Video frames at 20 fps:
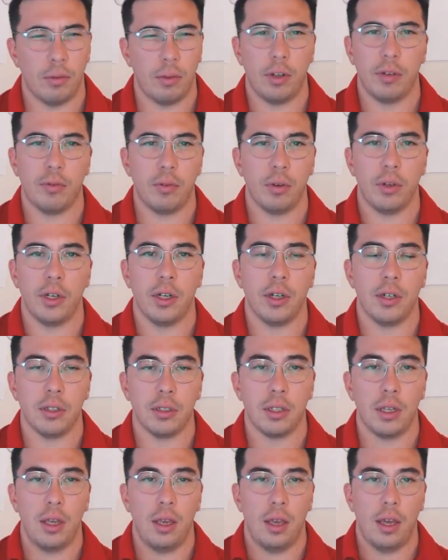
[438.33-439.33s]
three or four
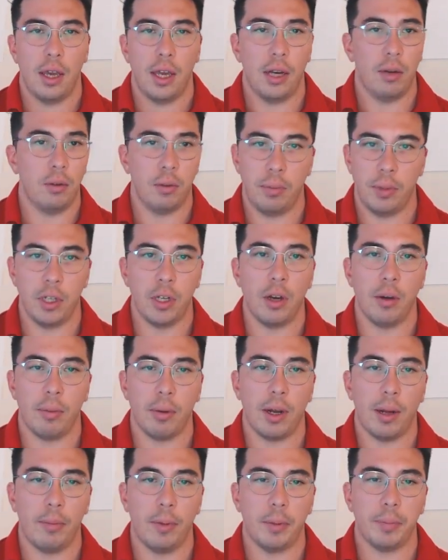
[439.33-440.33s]
years and it would be no
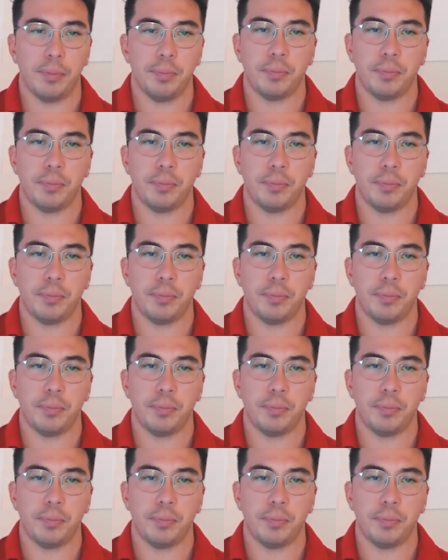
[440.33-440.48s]
problem